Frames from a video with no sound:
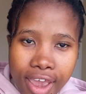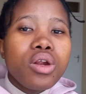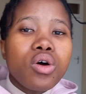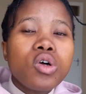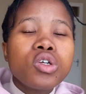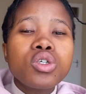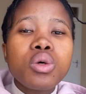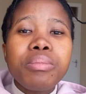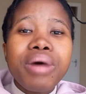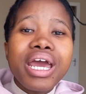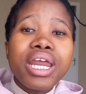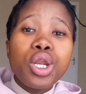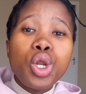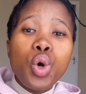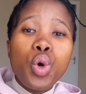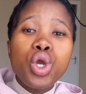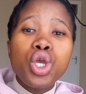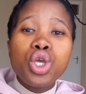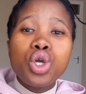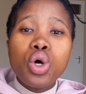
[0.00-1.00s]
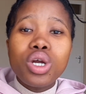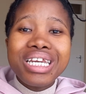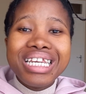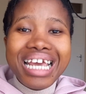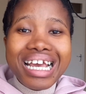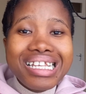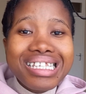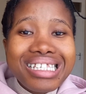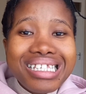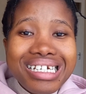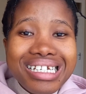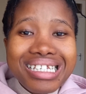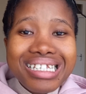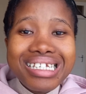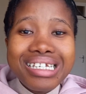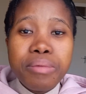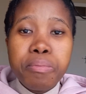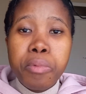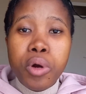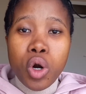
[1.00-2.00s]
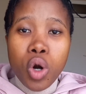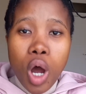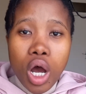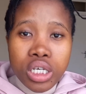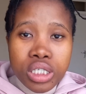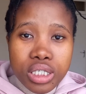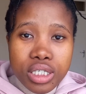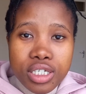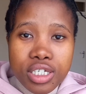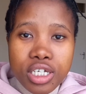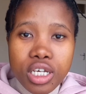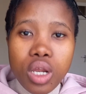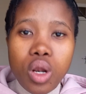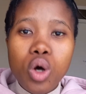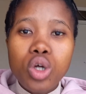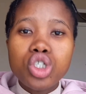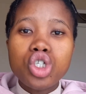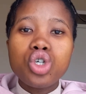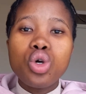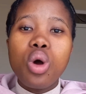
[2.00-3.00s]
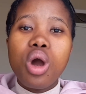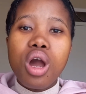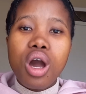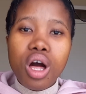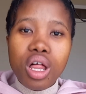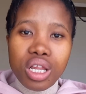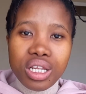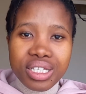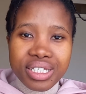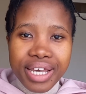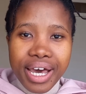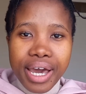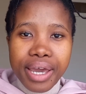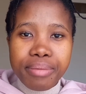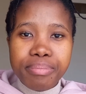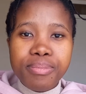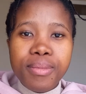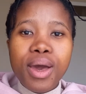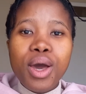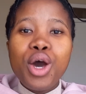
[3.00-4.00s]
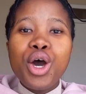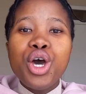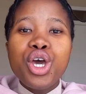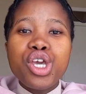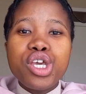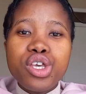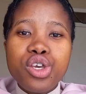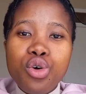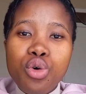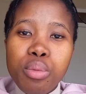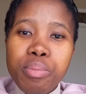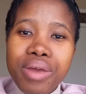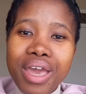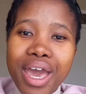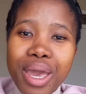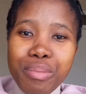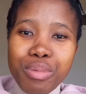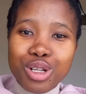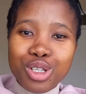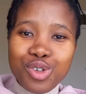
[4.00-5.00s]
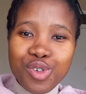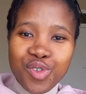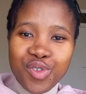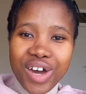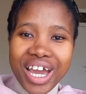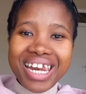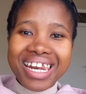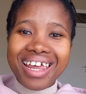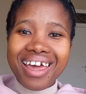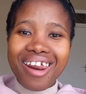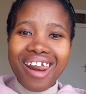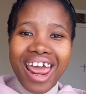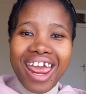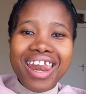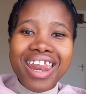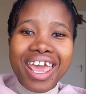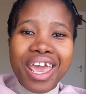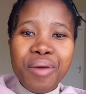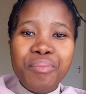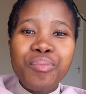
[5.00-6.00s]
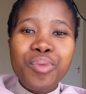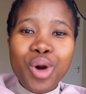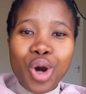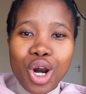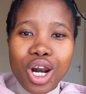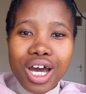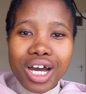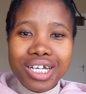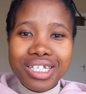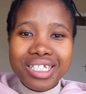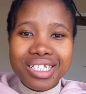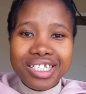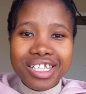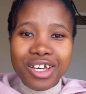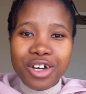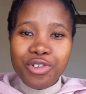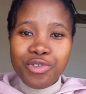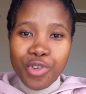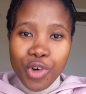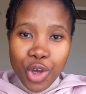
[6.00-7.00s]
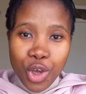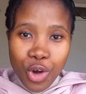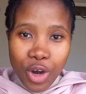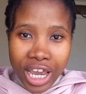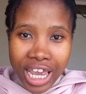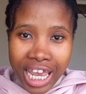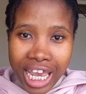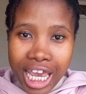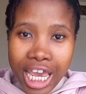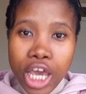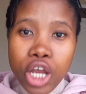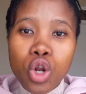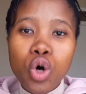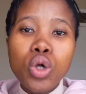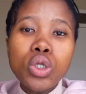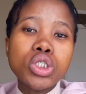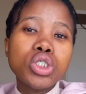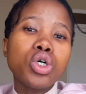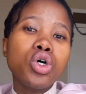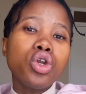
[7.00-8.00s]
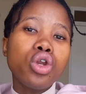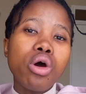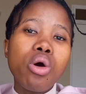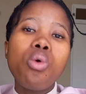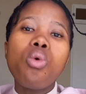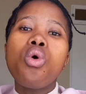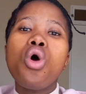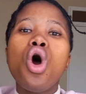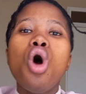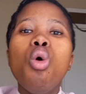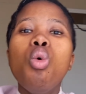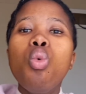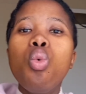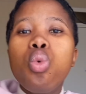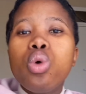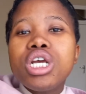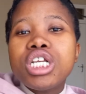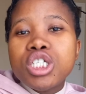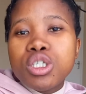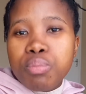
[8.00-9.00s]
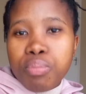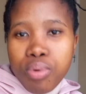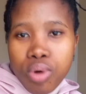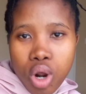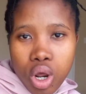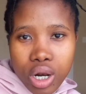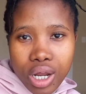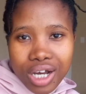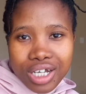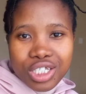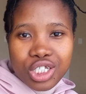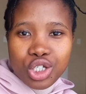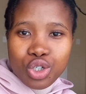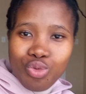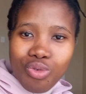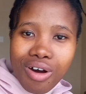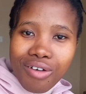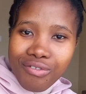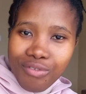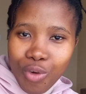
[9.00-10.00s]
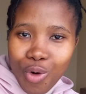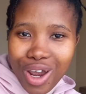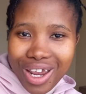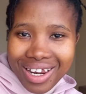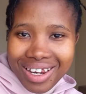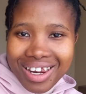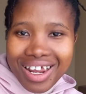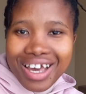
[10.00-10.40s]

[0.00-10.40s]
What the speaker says: Also, by knowing your density, porosity, and also your curl type, you will be able to find the right hair products for your hair and also know which products to avoid.